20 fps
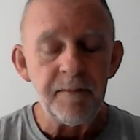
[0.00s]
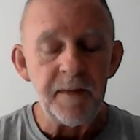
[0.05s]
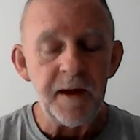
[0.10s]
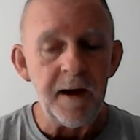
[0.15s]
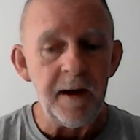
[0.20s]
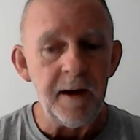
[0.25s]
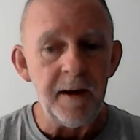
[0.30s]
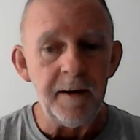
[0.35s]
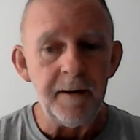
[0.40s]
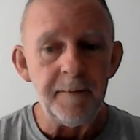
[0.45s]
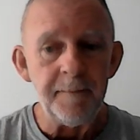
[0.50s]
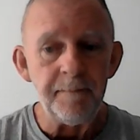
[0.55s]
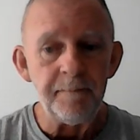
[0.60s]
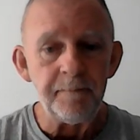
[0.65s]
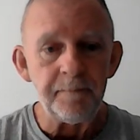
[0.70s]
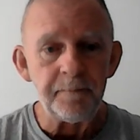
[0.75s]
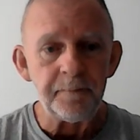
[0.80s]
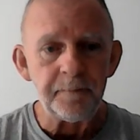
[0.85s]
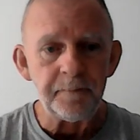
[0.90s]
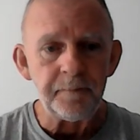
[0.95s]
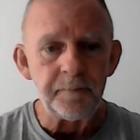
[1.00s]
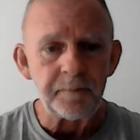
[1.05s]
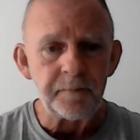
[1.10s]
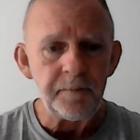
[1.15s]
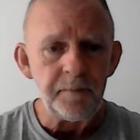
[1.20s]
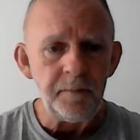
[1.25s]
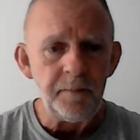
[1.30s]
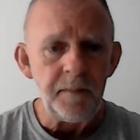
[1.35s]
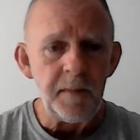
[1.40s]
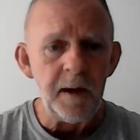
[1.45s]
Um,
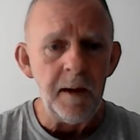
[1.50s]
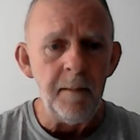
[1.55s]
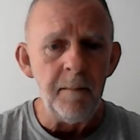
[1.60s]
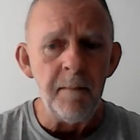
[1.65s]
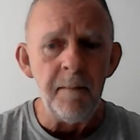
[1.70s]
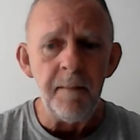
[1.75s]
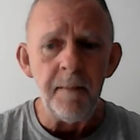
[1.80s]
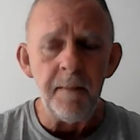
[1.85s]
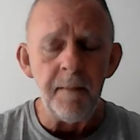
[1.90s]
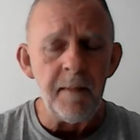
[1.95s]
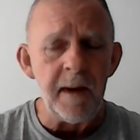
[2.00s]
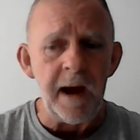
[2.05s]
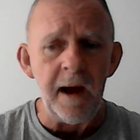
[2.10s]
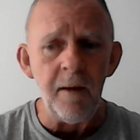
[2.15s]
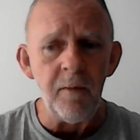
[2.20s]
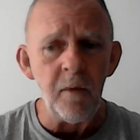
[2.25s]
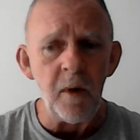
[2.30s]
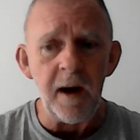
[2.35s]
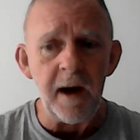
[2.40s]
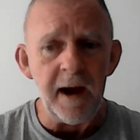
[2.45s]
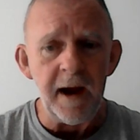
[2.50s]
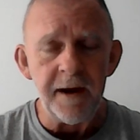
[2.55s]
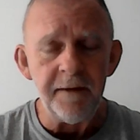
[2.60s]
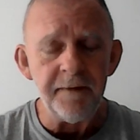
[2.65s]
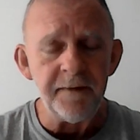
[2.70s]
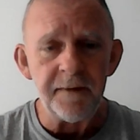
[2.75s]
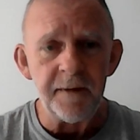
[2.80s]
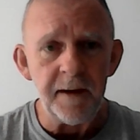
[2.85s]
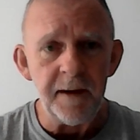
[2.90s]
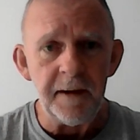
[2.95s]
my
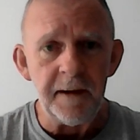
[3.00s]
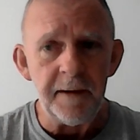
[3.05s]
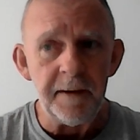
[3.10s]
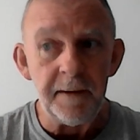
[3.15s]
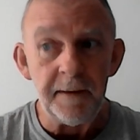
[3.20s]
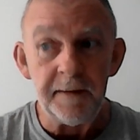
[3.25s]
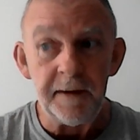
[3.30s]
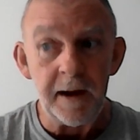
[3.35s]
wife, uh,